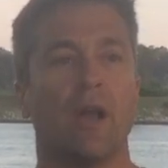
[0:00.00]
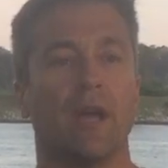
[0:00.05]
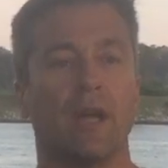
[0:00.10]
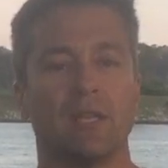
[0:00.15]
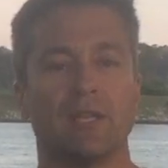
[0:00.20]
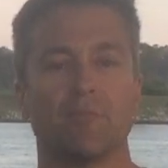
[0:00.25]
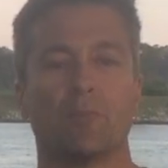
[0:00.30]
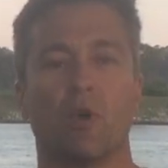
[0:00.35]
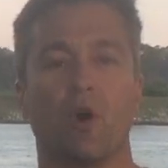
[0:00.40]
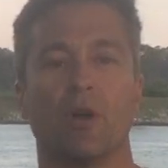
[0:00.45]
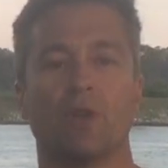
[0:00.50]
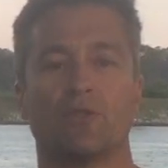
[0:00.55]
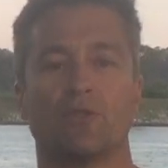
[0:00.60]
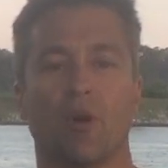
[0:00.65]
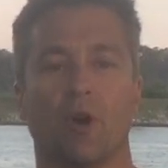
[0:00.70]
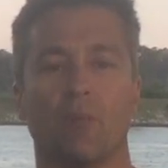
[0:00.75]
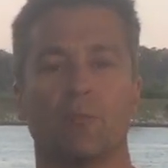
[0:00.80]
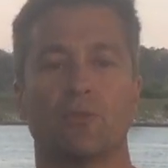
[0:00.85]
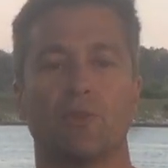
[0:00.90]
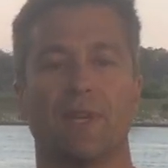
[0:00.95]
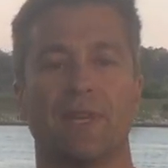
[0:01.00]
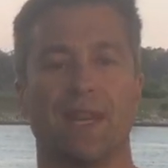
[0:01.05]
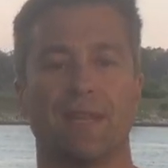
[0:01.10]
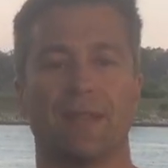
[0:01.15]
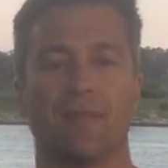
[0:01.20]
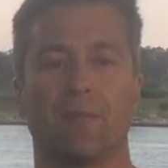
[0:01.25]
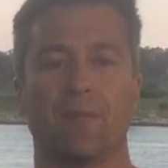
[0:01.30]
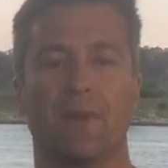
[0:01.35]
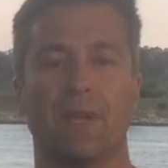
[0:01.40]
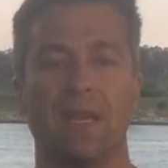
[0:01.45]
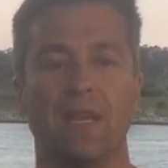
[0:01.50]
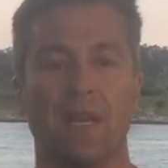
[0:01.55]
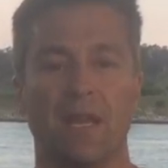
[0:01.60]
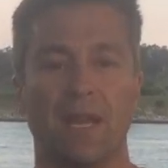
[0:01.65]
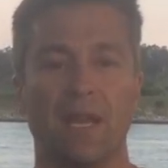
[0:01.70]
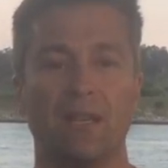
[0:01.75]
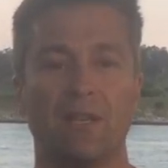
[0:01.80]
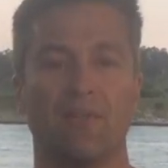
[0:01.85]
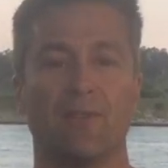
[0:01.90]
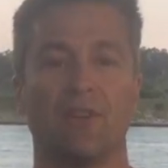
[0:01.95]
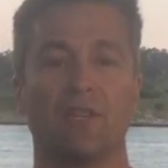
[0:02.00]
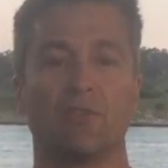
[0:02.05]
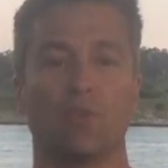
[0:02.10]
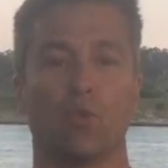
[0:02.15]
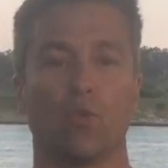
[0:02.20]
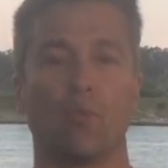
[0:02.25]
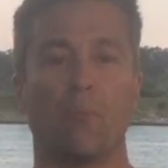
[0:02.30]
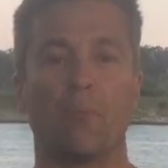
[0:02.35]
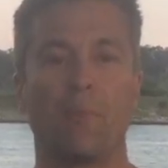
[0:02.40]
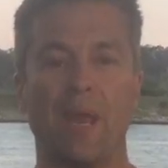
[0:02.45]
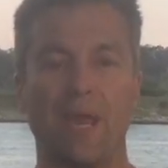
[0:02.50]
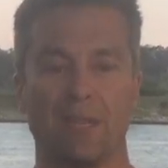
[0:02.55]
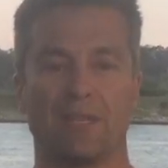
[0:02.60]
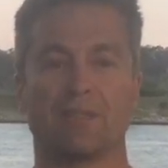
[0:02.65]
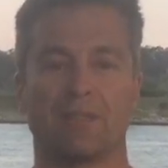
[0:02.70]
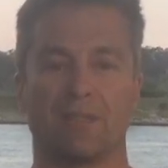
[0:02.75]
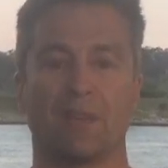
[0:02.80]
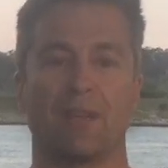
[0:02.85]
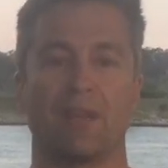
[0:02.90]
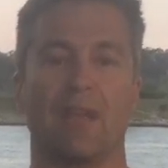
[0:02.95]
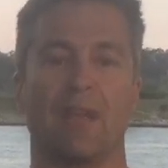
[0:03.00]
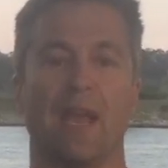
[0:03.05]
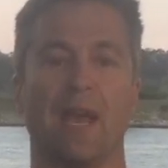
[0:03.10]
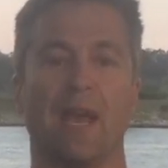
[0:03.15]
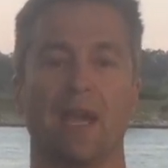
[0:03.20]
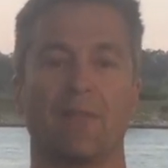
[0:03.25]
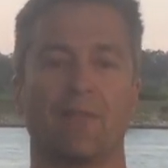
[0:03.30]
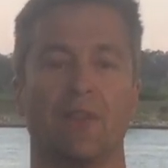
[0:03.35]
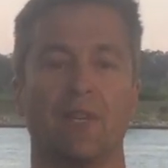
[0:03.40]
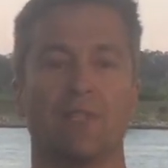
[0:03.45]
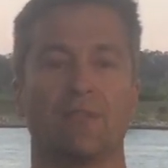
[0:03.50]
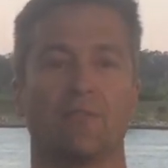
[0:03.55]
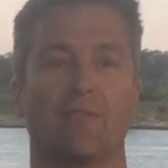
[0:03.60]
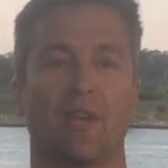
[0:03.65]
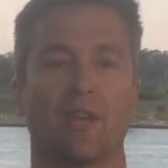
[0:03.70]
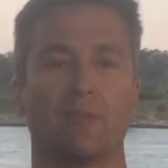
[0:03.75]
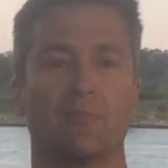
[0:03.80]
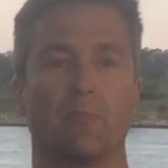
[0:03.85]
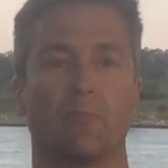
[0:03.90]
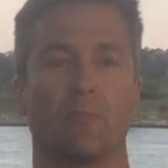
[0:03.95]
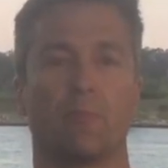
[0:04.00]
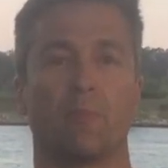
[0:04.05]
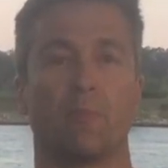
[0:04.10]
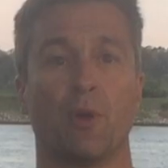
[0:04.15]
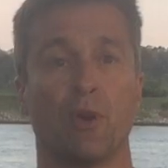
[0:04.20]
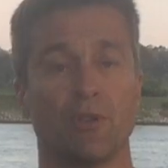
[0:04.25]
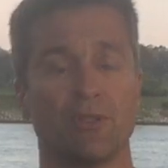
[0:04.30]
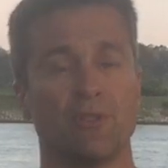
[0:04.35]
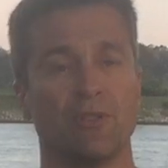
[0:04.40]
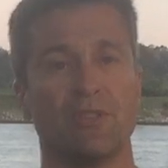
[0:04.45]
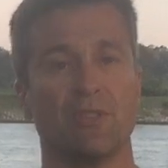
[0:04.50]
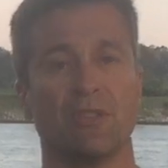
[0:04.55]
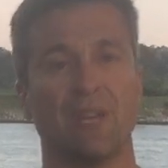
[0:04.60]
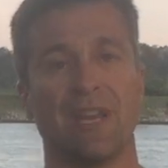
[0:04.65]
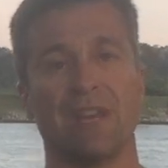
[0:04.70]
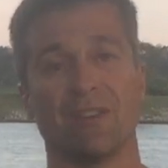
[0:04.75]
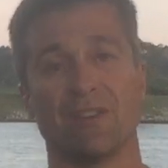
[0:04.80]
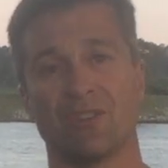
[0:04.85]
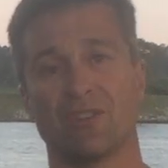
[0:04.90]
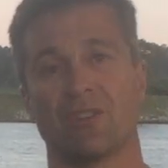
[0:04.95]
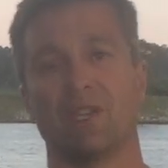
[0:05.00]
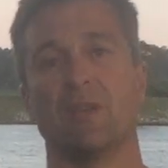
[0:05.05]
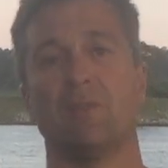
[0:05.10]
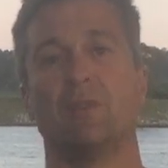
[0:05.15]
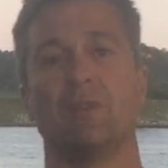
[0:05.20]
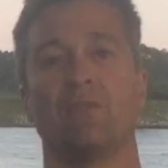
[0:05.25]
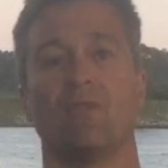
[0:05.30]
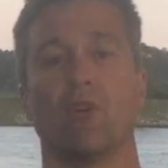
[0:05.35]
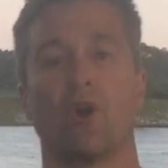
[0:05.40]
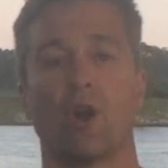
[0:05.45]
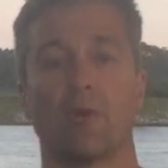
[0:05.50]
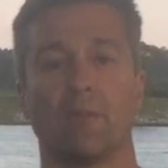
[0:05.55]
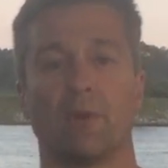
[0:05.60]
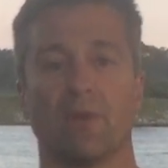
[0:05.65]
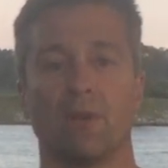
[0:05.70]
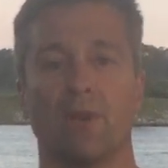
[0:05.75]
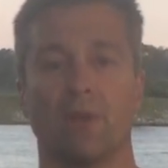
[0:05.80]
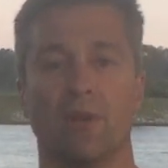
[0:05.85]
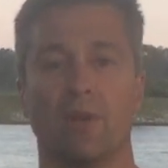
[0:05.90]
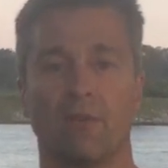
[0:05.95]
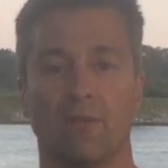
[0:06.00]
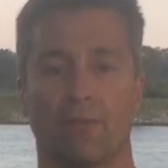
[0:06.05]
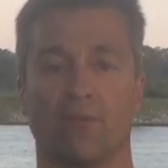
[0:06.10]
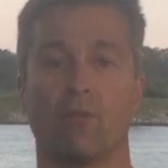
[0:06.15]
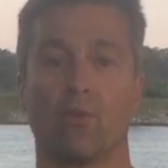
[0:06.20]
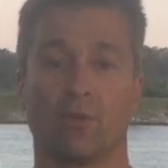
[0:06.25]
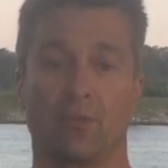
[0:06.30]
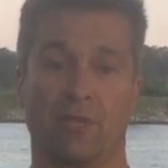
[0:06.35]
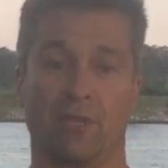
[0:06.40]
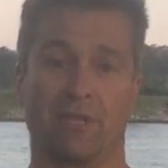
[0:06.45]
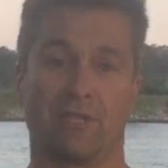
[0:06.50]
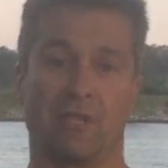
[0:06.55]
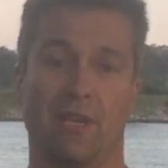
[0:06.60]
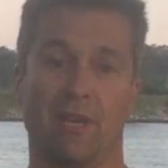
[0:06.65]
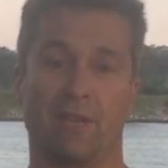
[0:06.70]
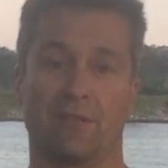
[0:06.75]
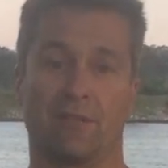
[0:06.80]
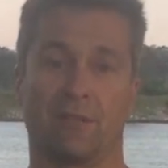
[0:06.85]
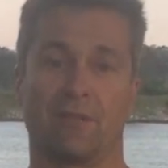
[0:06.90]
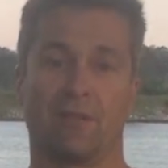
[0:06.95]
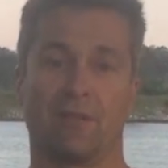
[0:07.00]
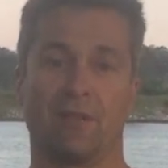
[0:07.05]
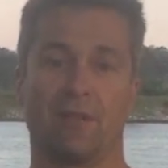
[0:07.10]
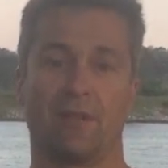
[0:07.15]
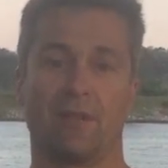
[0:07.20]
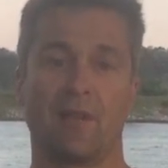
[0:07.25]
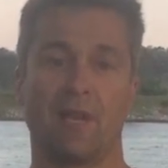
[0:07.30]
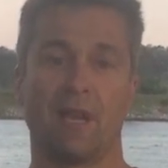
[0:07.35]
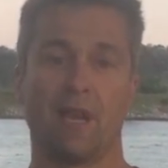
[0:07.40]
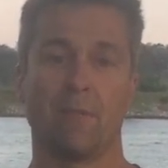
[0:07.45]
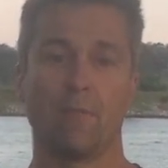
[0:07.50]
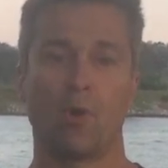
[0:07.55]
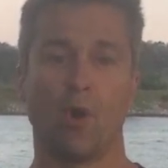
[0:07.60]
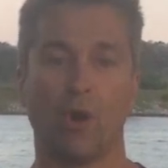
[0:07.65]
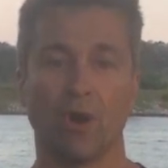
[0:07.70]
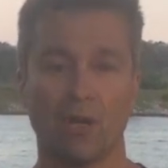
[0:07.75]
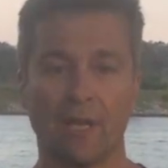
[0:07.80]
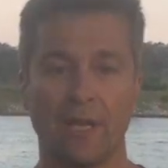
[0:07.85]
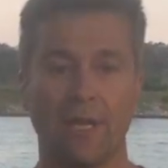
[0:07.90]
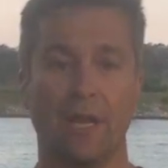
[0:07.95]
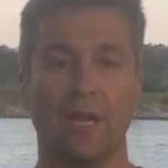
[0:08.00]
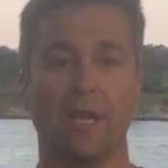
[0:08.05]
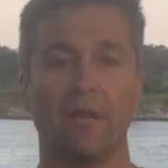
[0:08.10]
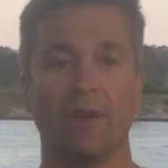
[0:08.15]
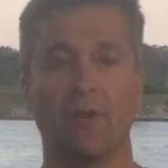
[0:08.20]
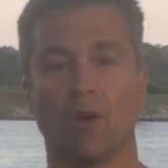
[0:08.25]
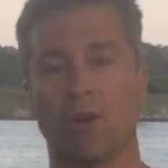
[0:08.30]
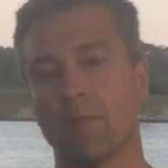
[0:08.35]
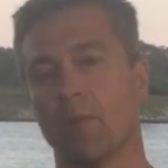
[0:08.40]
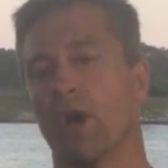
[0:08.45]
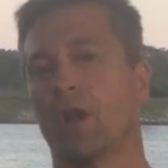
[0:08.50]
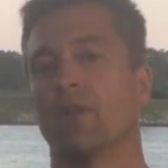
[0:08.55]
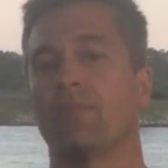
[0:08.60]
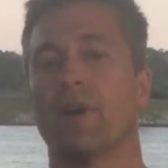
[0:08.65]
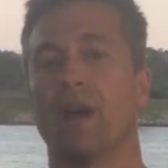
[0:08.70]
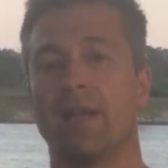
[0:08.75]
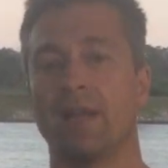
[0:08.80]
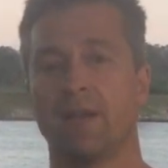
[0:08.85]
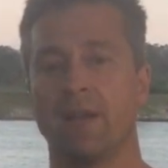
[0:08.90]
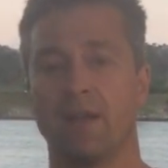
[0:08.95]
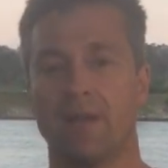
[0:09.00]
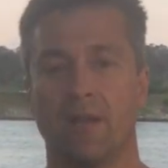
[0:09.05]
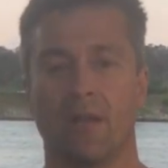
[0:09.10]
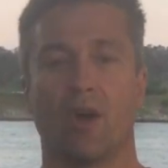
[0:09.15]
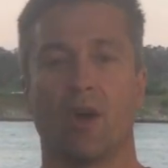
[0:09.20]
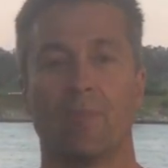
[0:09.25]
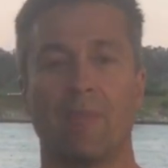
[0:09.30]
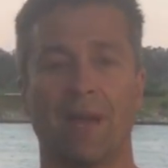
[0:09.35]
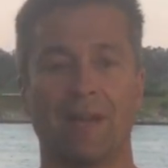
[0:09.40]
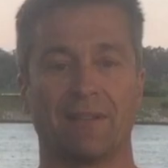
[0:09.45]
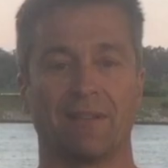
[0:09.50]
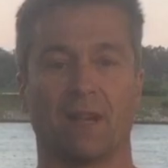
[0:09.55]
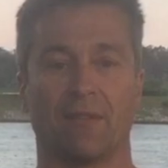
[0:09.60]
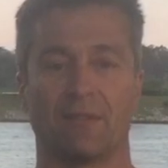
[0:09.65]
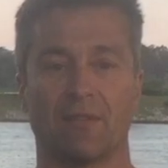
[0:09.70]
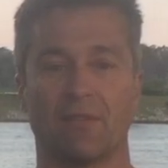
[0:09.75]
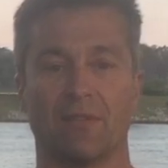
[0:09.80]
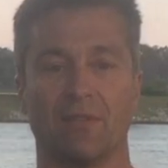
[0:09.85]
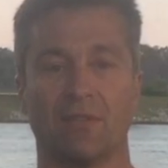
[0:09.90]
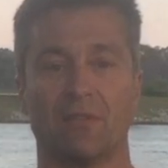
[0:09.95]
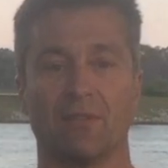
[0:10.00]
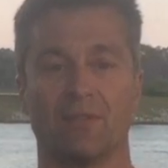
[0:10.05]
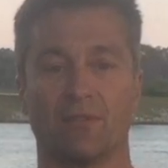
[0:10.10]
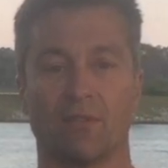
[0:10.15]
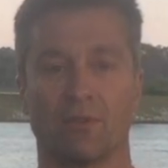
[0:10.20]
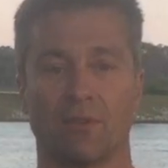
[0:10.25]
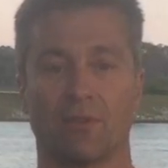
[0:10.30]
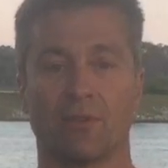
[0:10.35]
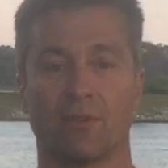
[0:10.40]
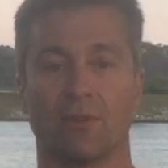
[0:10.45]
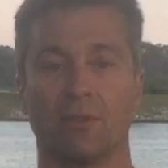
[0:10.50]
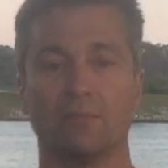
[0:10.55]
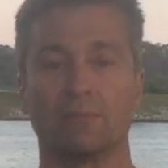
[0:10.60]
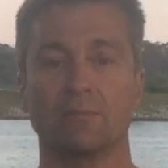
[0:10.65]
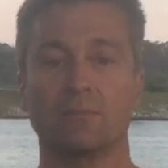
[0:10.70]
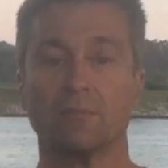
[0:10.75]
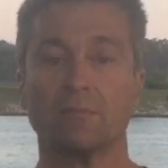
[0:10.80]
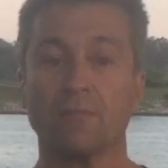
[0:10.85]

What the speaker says: It is my job to get the individual best out of each of those persons in a team environment for success. I lead, I motivate, I make tough decisions all the time.